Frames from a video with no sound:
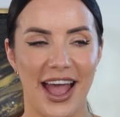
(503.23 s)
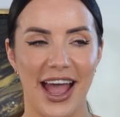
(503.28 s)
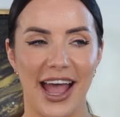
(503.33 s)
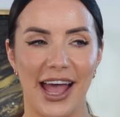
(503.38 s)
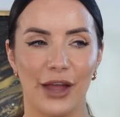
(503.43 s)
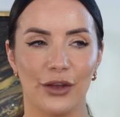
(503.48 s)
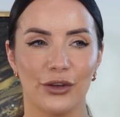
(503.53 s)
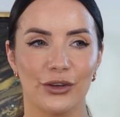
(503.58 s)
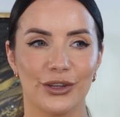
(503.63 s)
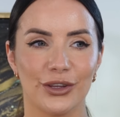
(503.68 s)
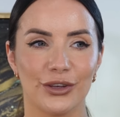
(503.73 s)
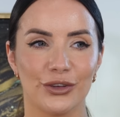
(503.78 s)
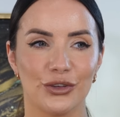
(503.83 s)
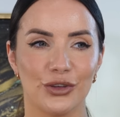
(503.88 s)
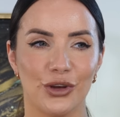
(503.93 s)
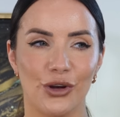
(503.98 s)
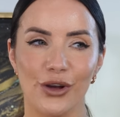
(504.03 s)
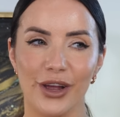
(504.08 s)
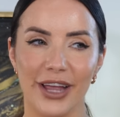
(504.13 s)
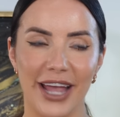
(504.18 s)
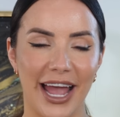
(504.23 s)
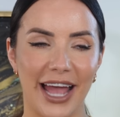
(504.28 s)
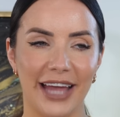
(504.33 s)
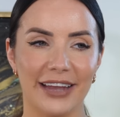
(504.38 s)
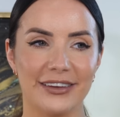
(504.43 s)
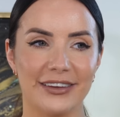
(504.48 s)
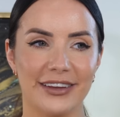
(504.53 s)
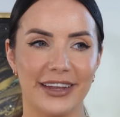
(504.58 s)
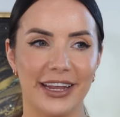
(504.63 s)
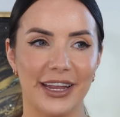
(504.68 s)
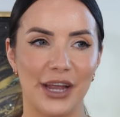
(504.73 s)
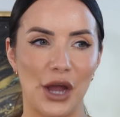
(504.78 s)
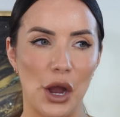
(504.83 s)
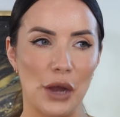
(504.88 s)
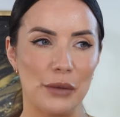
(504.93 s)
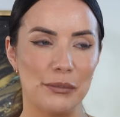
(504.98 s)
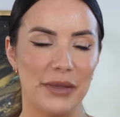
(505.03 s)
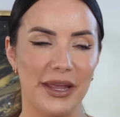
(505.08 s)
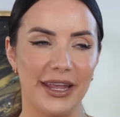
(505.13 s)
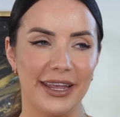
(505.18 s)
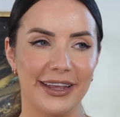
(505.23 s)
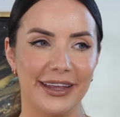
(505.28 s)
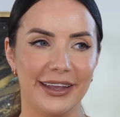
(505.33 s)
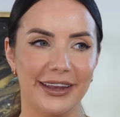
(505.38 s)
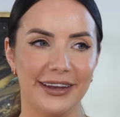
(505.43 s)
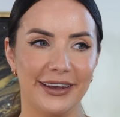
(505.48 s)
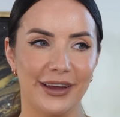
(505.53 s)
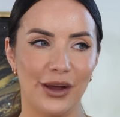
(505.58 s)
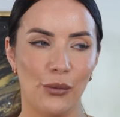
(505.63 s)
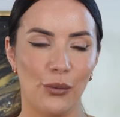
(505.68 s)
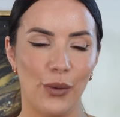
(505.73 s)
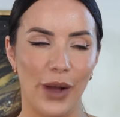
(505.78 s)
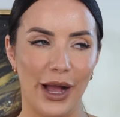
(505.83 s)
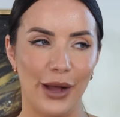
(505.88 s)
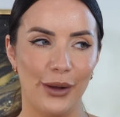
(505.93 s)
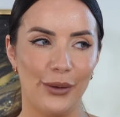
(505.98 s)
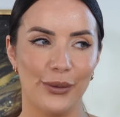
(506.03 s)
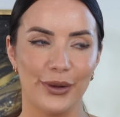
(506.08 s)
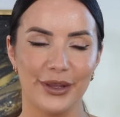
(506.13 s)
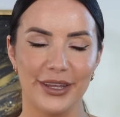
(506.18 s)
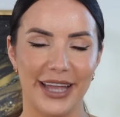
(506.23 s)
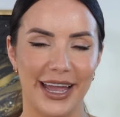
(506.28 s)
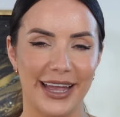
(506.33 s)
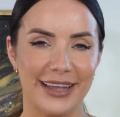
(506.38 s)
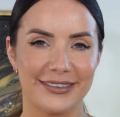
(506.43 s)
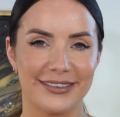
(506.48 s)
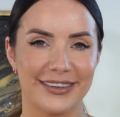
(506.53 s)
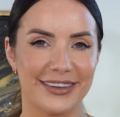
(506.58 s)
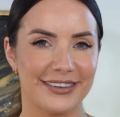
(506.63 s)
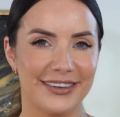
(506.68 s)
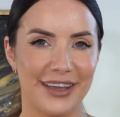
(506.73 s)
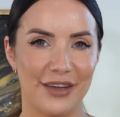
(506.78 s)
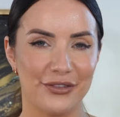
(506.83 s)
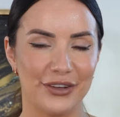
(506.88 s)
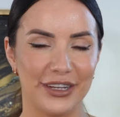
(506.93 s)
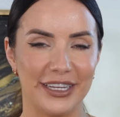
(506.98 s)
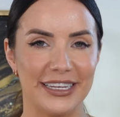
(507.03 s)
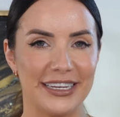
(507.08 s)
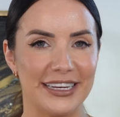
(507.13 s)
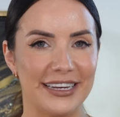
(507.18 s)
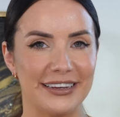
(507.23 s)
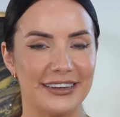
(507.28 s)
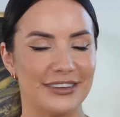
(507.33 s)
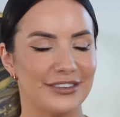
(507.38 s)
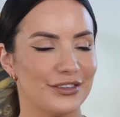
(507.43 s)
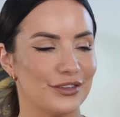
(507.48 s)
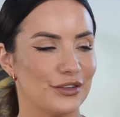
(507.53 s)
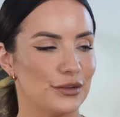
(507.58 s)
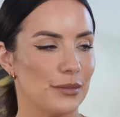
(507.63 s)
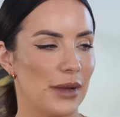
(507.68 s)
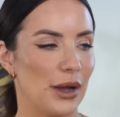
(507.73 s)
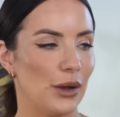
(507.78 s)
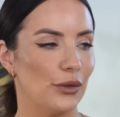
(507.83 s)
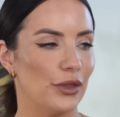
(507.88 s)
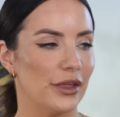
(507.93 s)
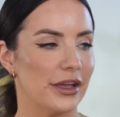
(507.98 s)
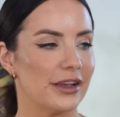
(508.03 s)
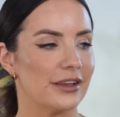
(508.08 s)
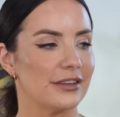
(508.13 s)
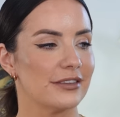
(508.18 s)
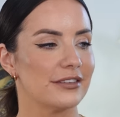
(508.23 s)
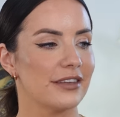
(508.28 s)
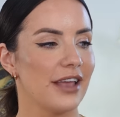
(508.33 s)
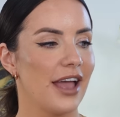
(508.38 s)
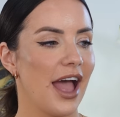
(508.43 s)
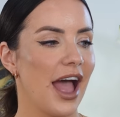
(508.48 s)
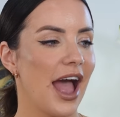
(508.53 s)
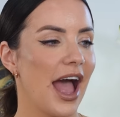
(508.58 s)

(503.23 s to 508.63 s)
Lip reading: And Tonkandy, I mean, wow, yes, definitely needed to smell this.